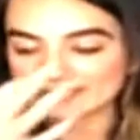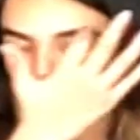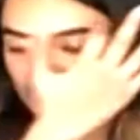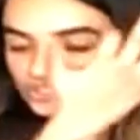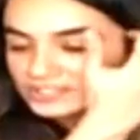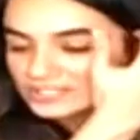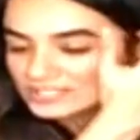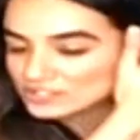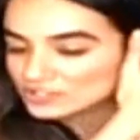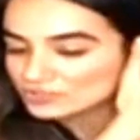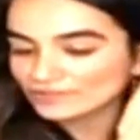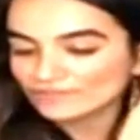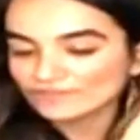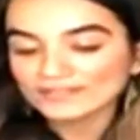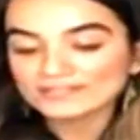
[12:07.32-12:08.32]
each in these
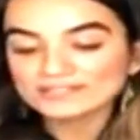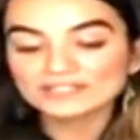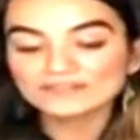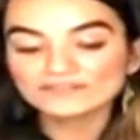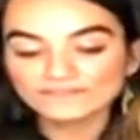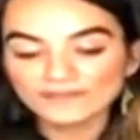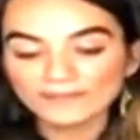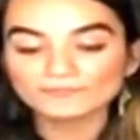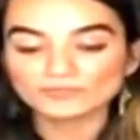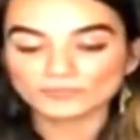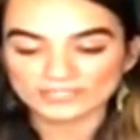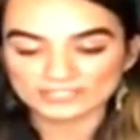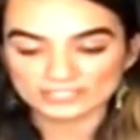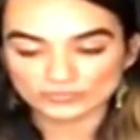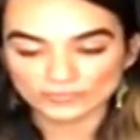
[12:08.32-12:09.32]
3 funds in Feb
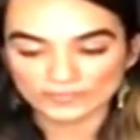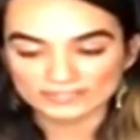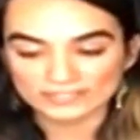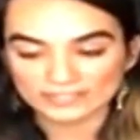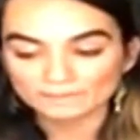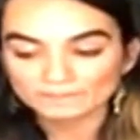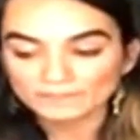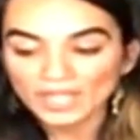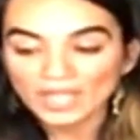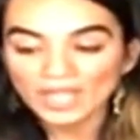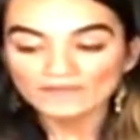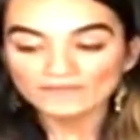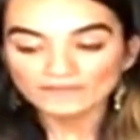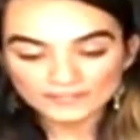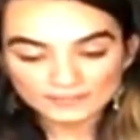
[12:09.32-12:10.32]
2020.
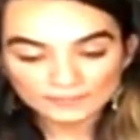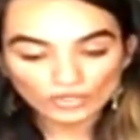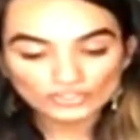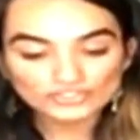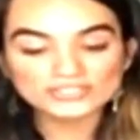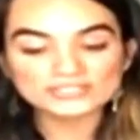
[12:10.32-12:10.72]
Furthermore,